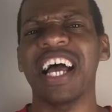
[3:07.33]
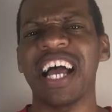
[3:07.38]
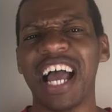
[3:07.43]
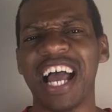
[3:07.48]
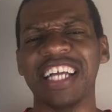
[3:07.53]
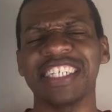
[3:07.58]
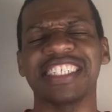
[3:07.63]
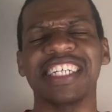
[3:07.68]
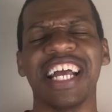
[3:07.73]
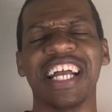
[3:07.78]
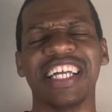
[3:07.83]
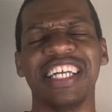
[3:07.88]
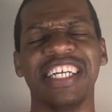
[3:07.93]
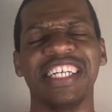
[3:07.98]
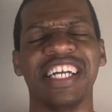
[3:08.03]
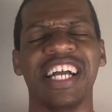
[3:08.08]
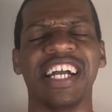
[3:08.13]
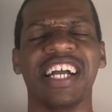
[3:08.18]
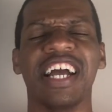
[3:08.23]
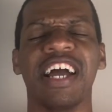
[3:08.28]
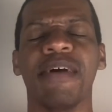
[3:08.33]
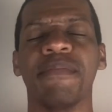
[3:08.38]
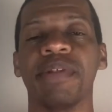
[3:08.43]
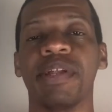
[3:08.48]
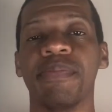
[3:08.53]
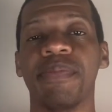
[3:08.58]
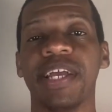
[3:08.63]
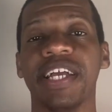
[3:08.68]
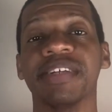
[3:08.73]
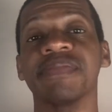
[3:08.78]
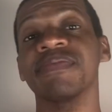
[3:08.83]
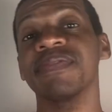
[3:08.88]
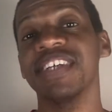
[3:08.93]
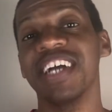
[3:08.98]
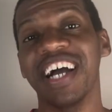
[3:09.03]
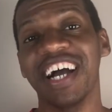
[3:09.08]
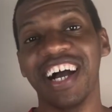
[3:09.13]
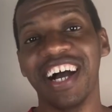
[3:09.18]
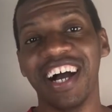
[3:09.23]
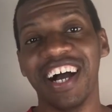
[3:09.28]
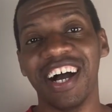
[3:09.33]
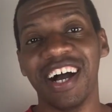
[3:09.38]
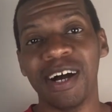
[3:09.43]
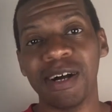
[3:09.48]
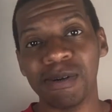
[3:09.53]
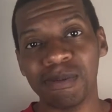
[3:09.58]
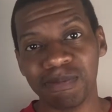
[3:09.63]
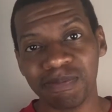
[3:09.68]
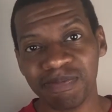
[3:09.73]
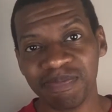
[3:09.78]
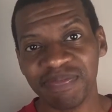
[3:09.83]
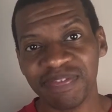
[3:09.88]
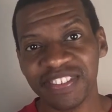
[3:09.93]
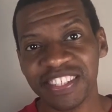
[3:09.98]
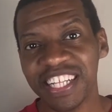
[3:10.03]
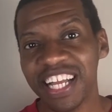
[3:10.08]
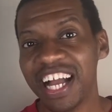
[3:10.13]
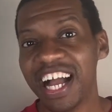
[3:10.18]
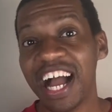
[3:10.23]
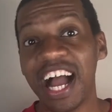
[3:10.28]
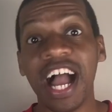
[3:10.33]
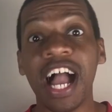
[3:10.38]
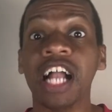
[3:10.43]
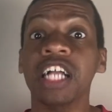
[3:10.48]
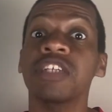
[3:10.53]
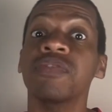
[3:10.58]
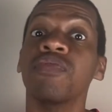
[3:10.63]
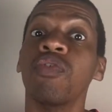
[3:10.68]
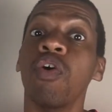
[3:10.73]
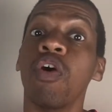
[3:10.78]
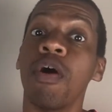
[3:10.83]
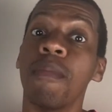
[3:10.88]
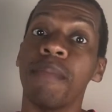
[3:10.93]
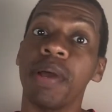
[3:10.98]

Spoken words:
Hashtag Kenyon comedy, man. I asked for a